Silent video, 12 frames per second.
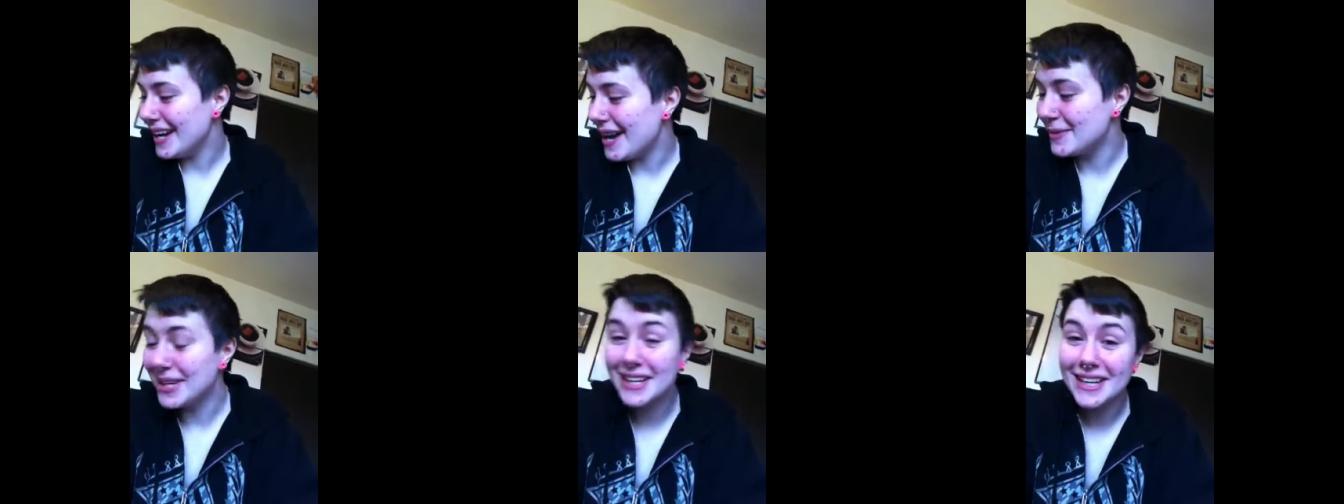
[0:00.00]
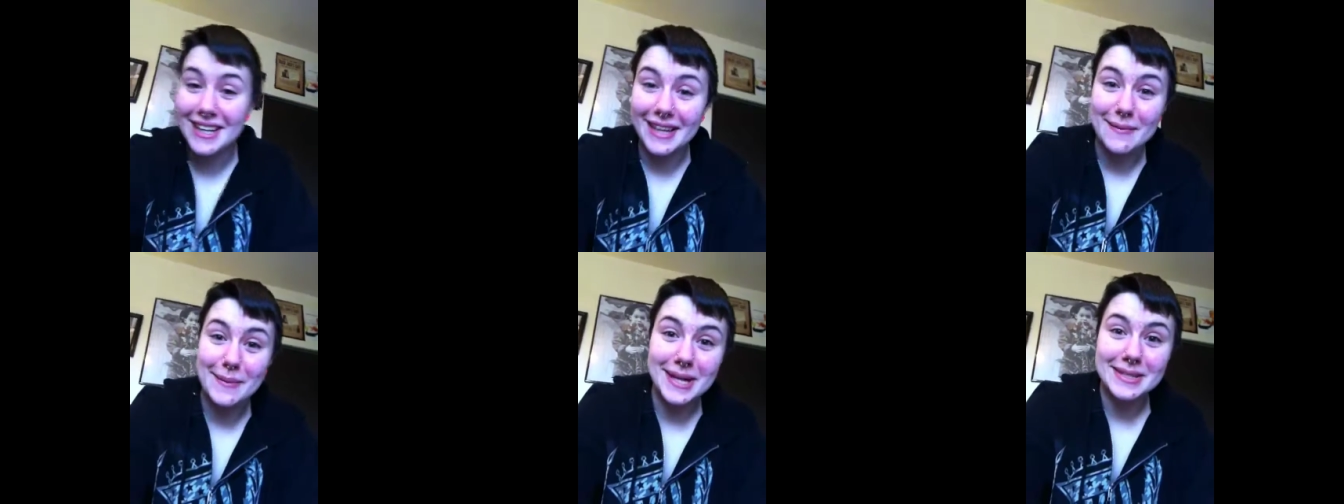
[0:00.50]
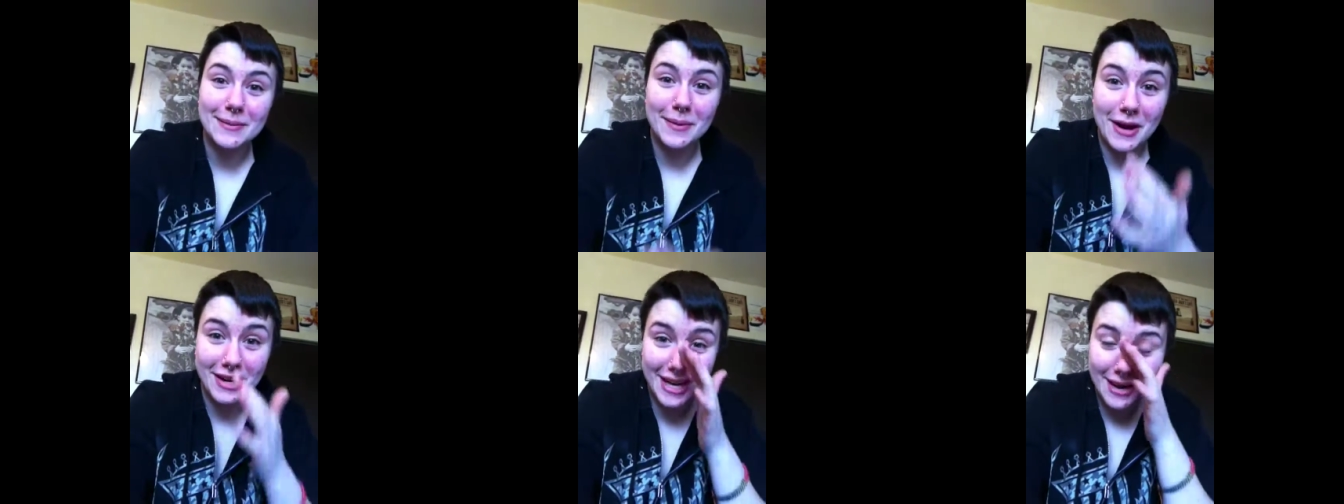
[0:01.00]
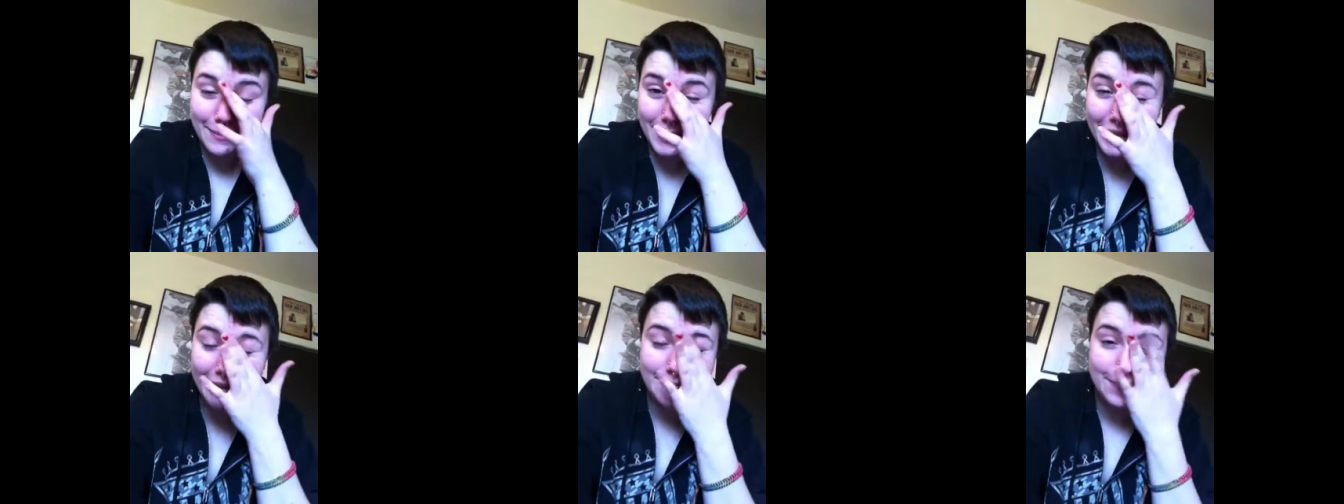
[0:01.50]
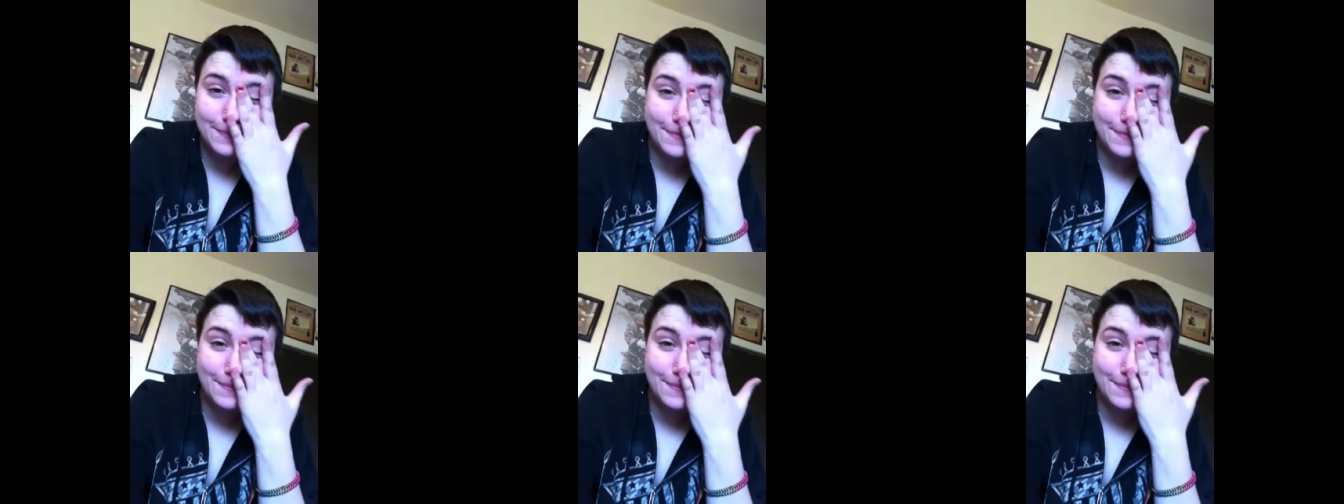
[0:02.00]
I'm gonna like make some goddamn like